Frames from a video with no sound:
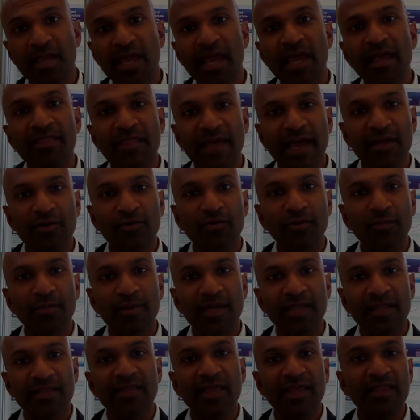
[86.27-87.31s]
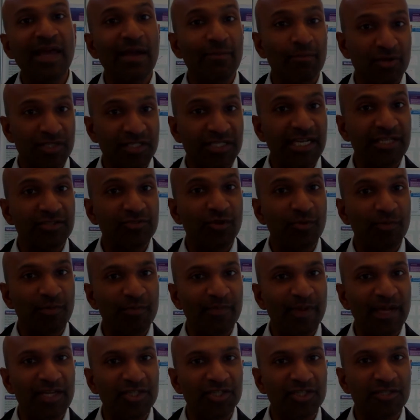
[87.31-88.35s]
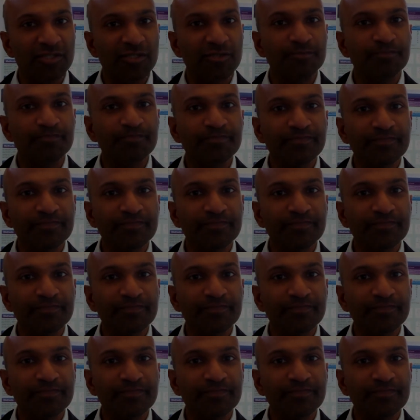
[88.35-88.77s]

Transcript: in that group, in that precise group of patients.